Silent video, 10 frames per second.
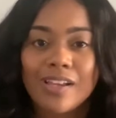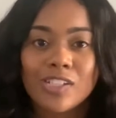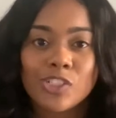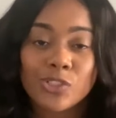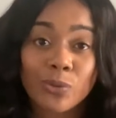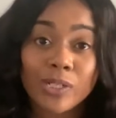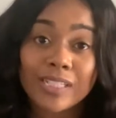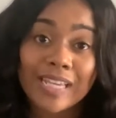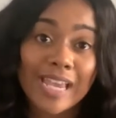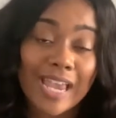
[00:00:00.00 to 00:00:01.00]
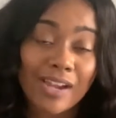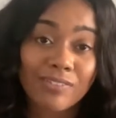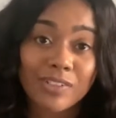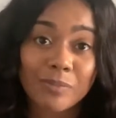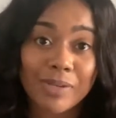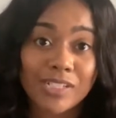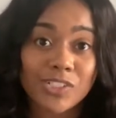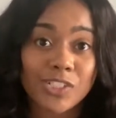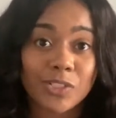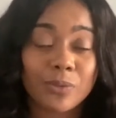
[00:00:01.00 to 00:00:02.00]
Shortly after my
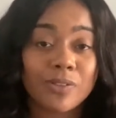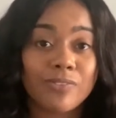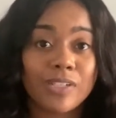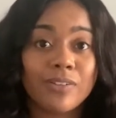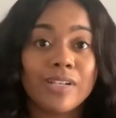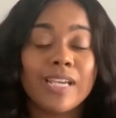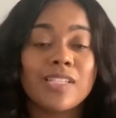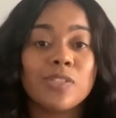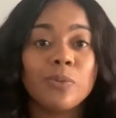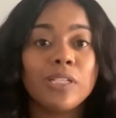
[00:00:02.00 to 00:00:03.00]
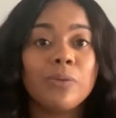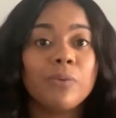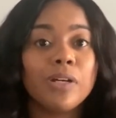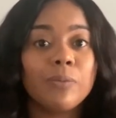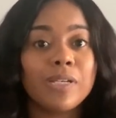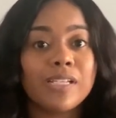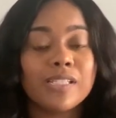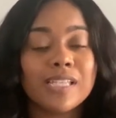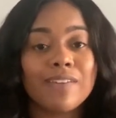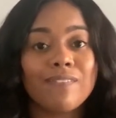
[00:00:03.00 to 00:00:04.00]
gender reveal, at 21
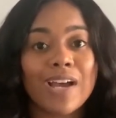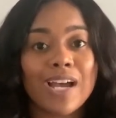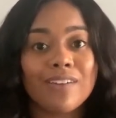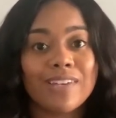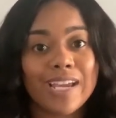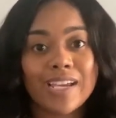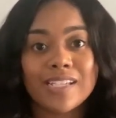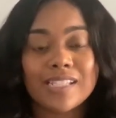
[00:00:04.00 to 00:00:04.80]
weeks and 5 days,